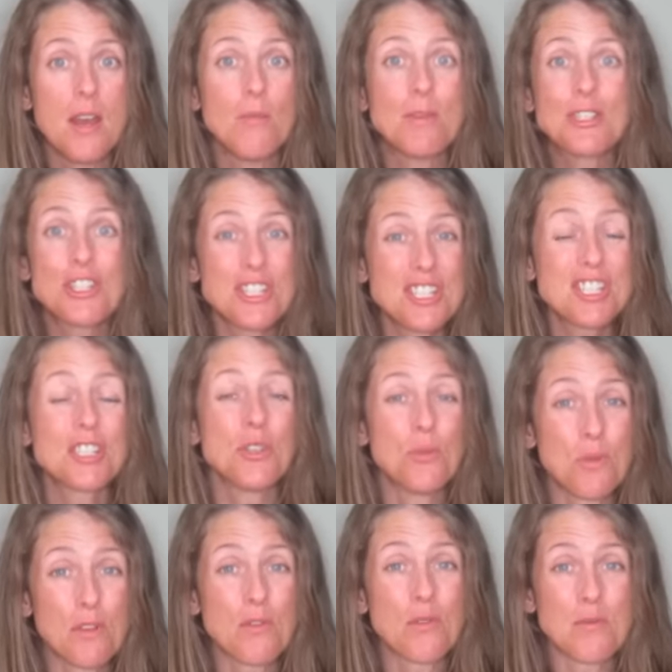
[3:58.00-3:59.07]
But she still
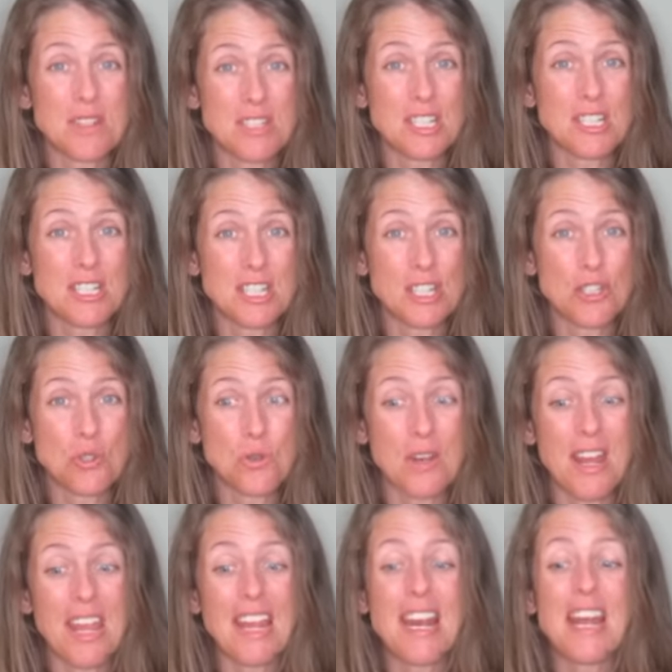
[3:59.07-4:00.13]
went from a 16 to an
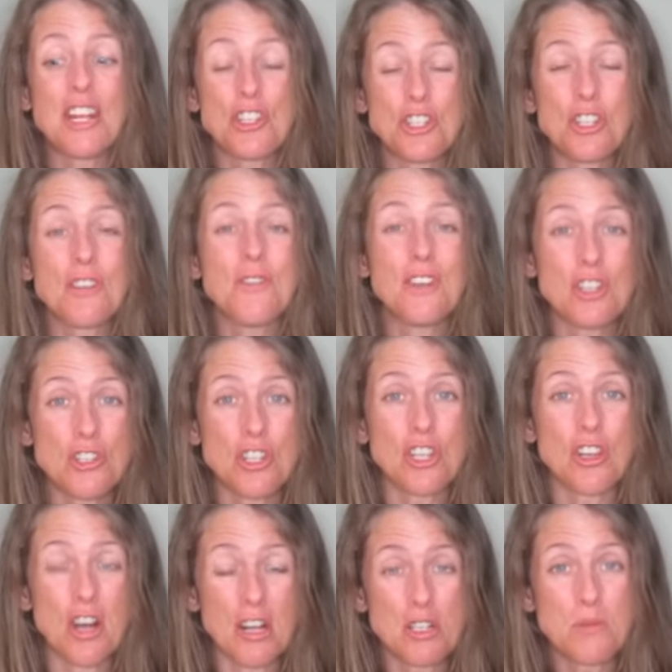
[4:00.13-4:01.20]
8, and she eventually
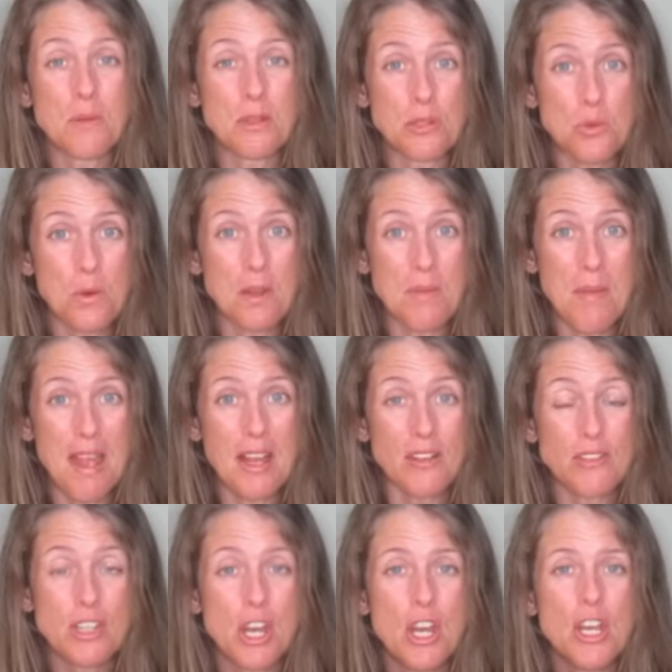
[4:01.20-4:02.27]
lost about 20
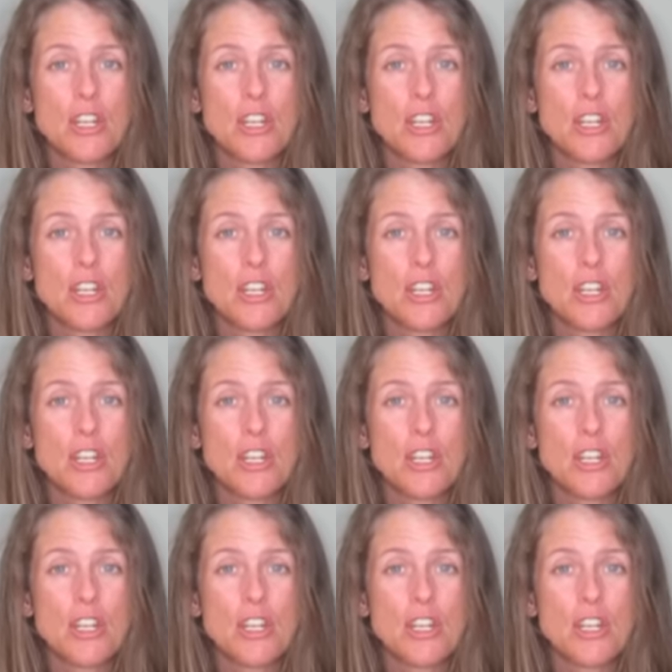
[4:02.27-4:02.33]
pounds.